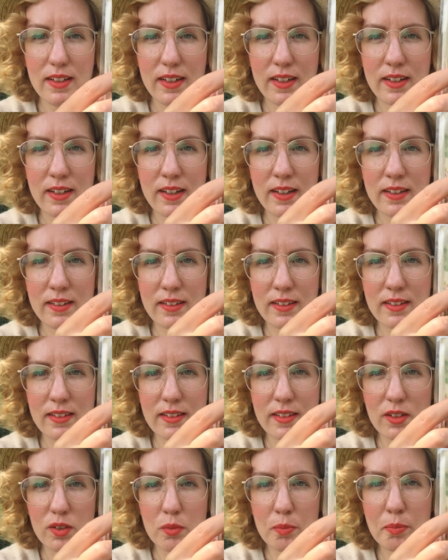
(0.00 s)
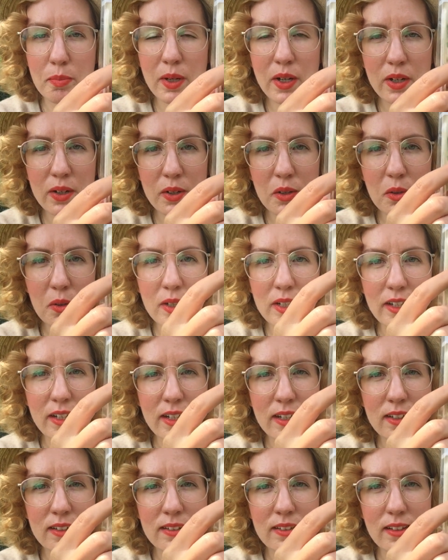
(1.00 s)
and it has this little bow, and it
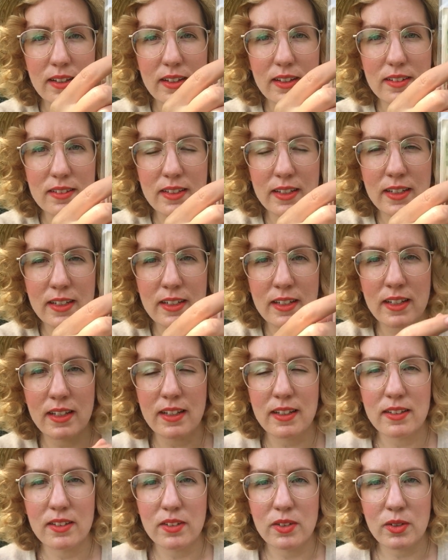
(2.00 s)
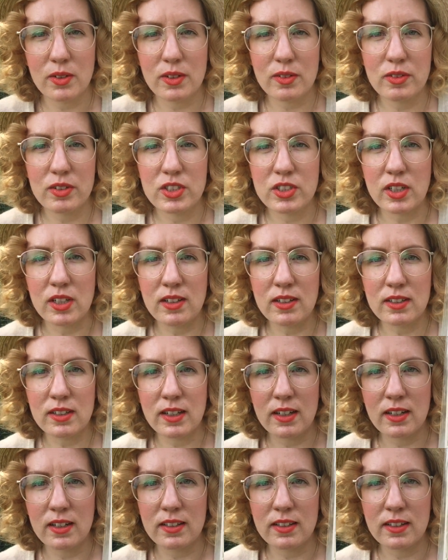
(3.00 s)
has like a tiny sort of shawl
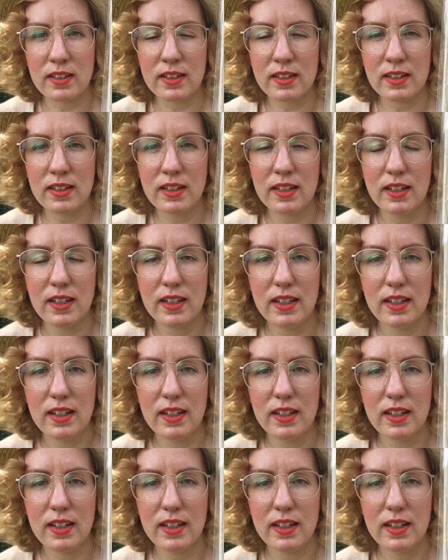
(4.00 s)
collar.